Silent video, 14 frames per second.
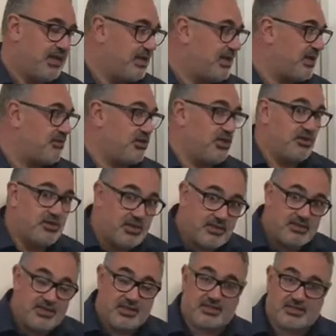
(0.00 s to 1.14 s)
Now the other
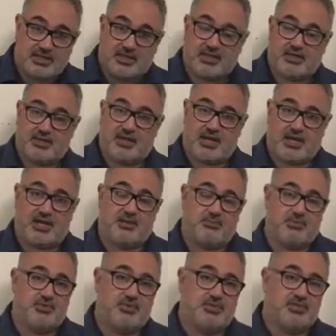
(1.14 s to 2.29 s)
thing that can
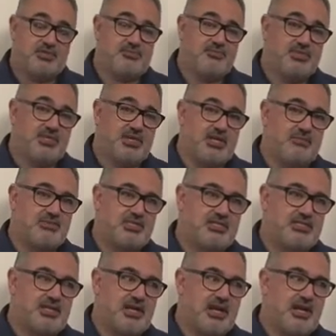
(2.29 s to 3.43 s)
happen sometimes is
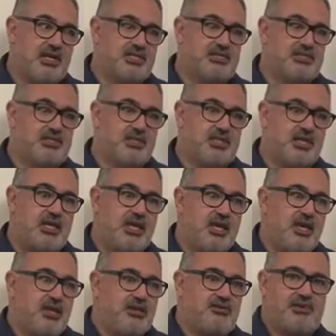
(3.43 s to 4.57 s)
that actually
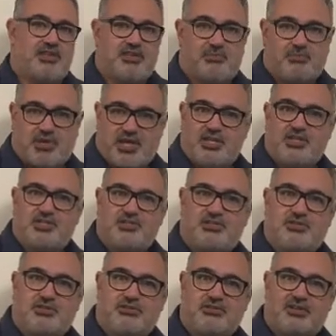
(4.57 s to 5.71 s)
you've had the patient
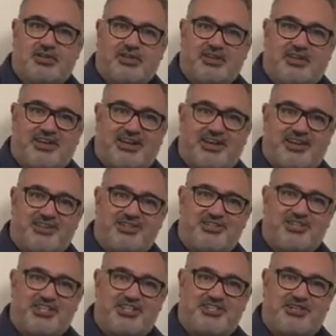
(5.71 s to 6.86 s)
on
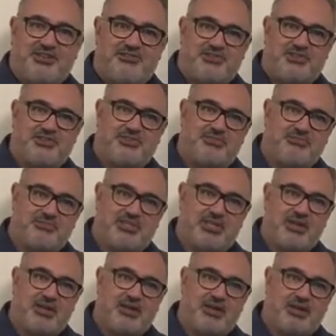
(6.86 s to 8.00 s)
analgesia for some
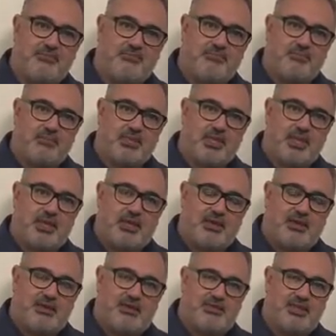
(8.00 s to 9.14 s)
time
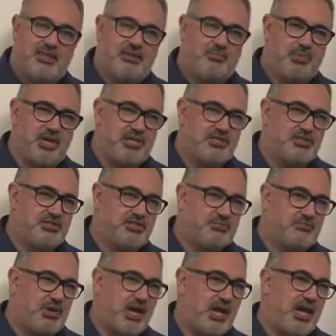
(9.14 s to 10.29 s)
and then the patient's
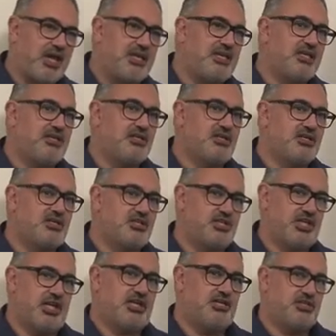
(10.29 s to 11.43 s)
pain
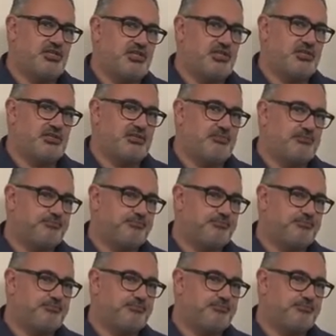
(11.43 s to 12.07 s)
changes.